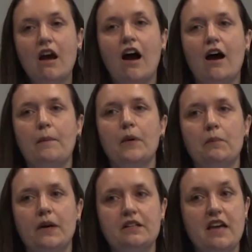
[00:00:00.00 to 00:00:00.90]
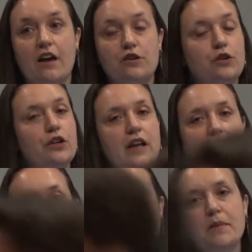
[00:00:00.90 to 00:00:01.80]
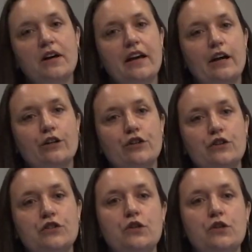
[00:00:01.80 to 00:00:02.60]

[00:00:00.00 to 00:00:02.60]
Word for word: Um, but yeah, you could add female characters.